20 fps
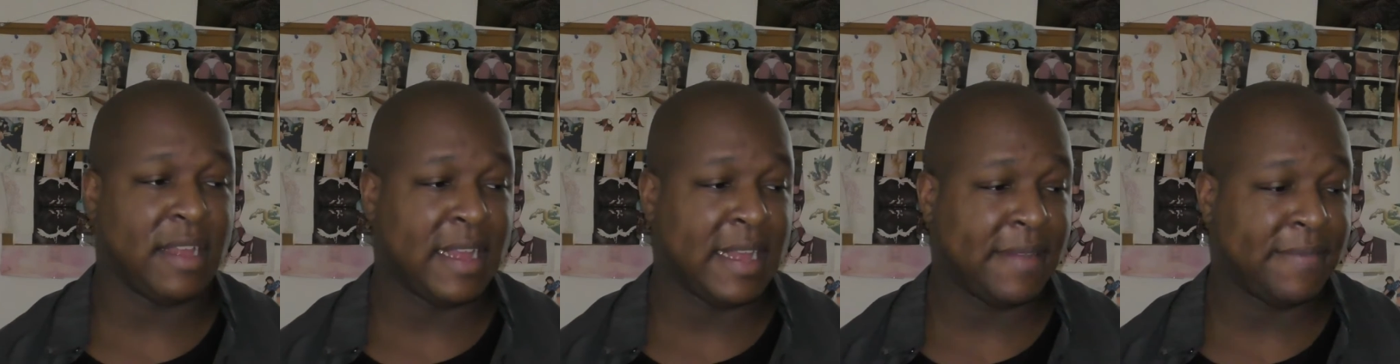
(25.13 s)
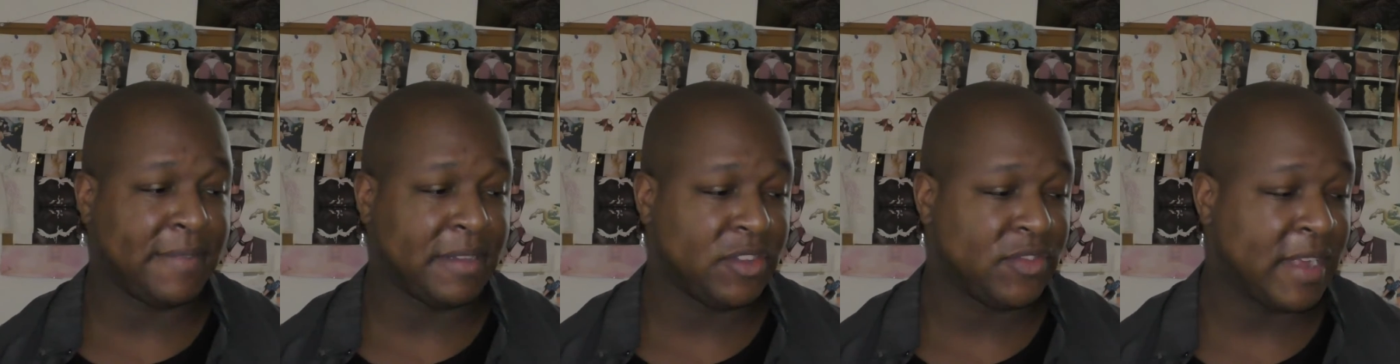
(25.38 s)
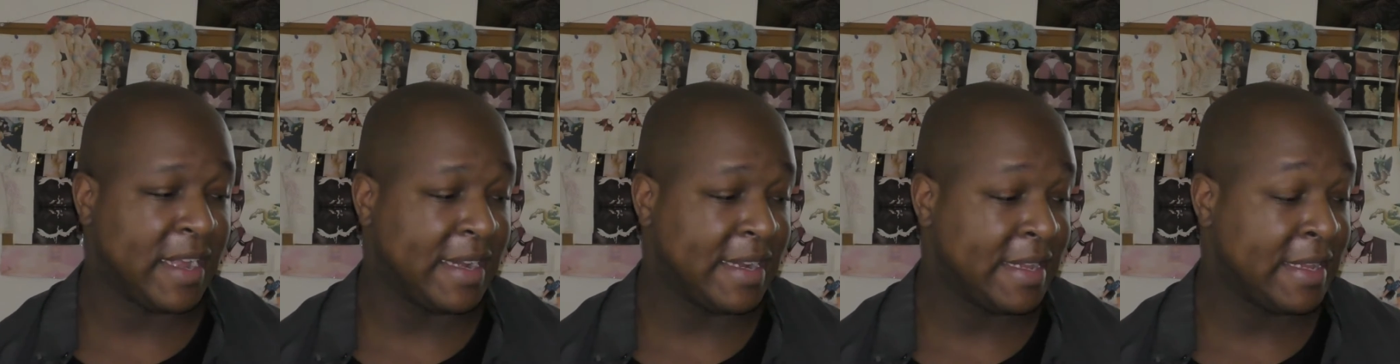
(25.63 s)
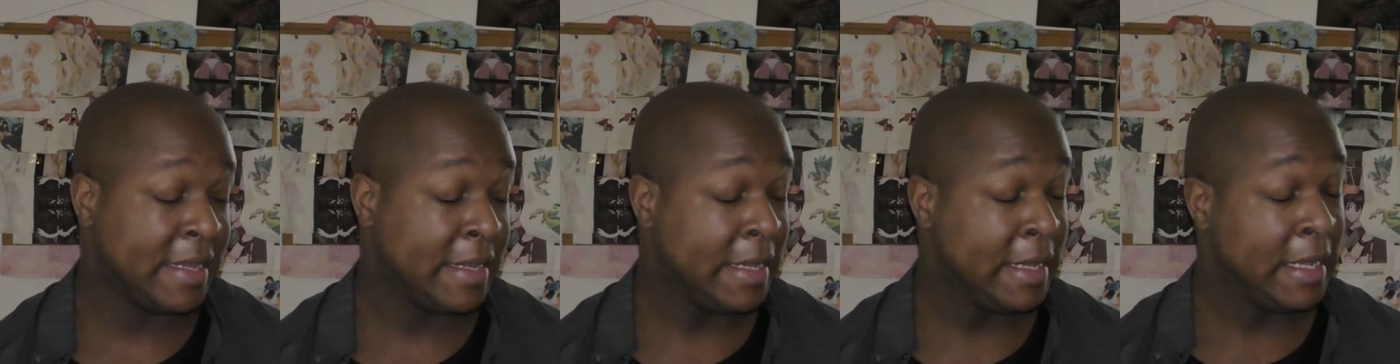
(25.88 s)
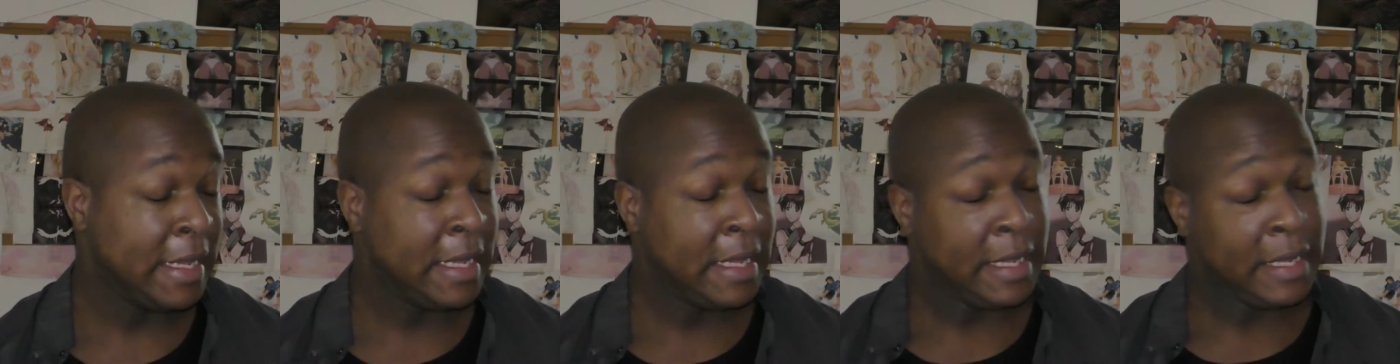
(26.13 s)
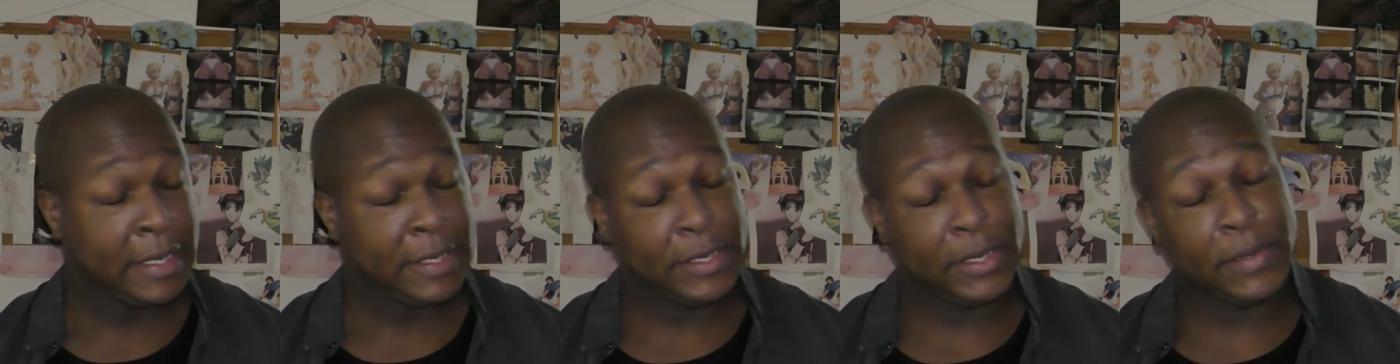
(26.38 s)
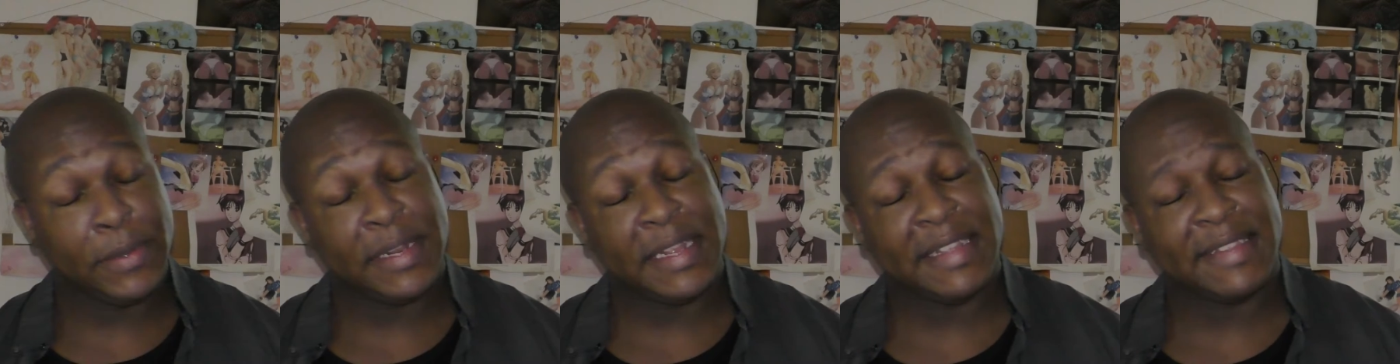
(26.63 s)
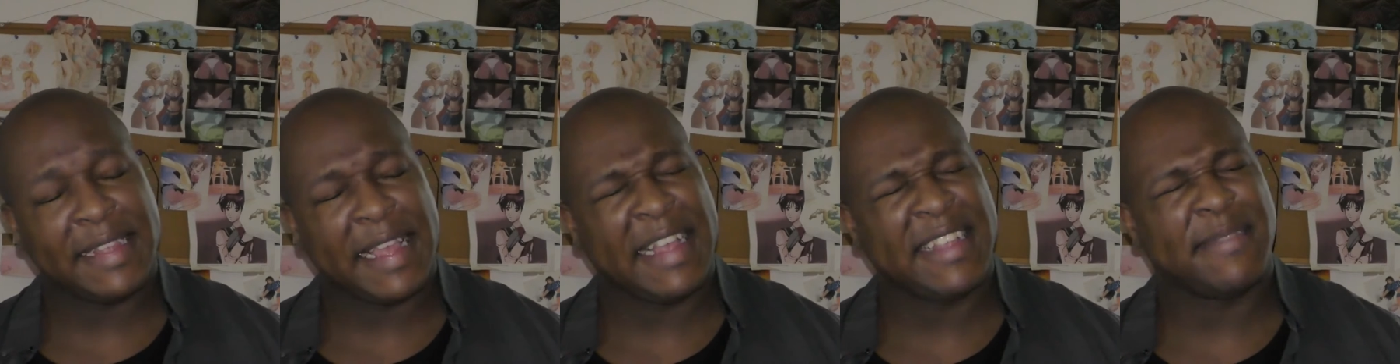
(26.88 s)
off and try to do
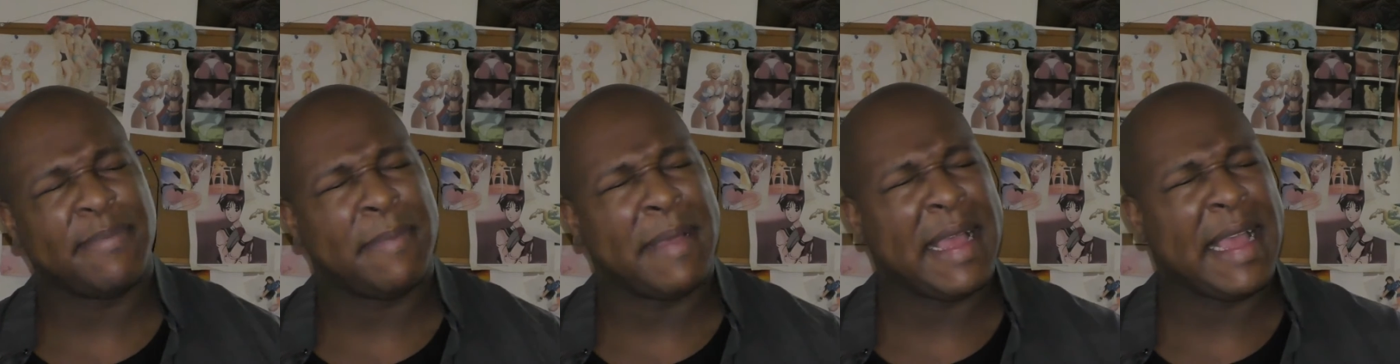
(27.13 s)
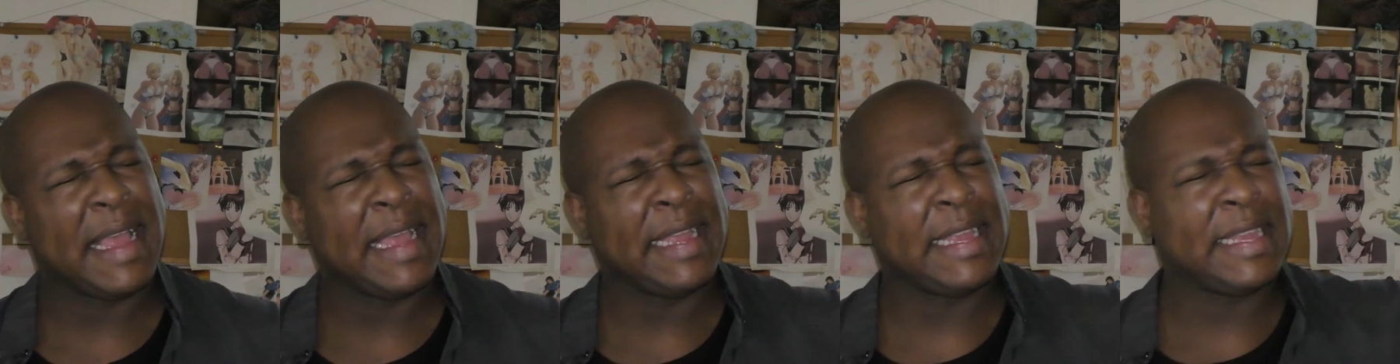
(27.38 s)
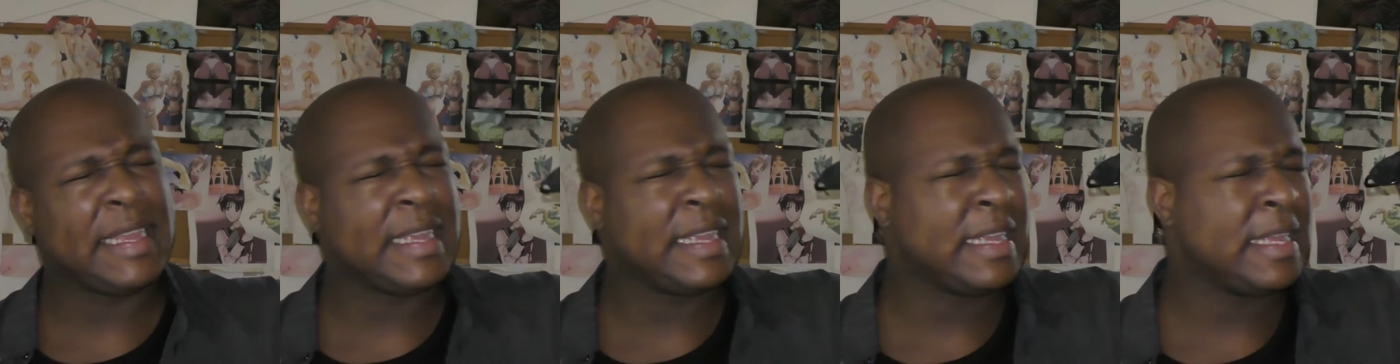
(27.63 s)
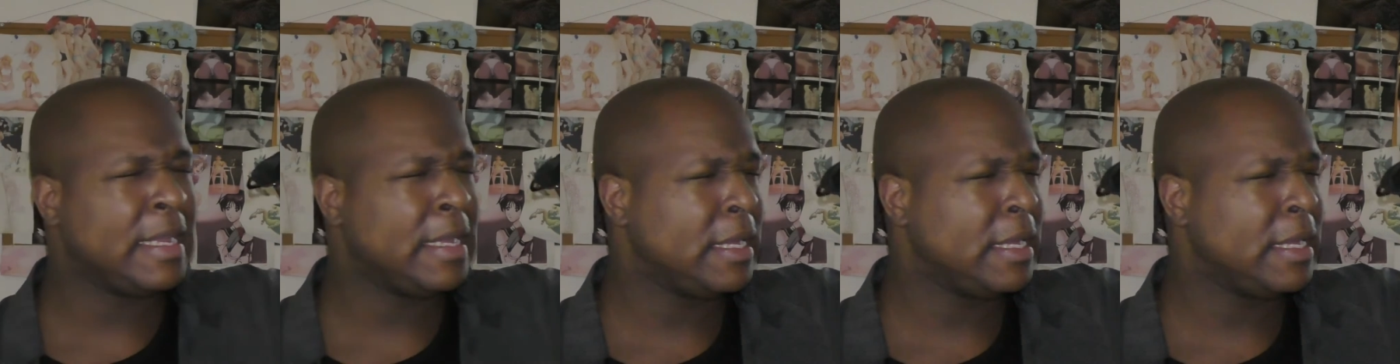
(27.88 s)
this as my